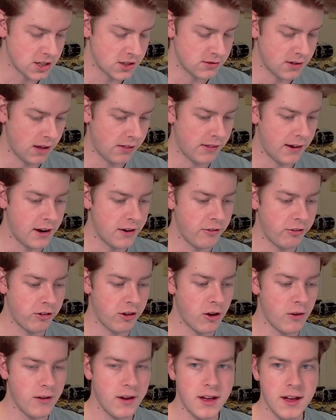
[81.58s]
right there.
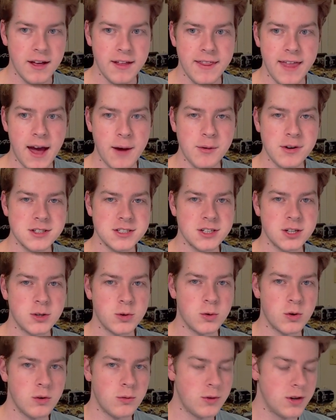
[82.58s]
So that was a
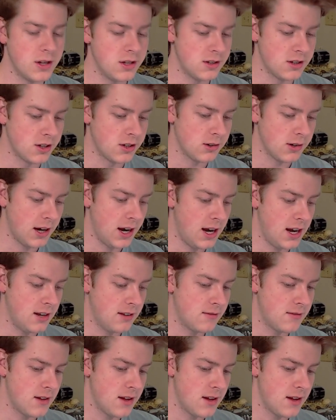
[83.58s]
cool one to grade.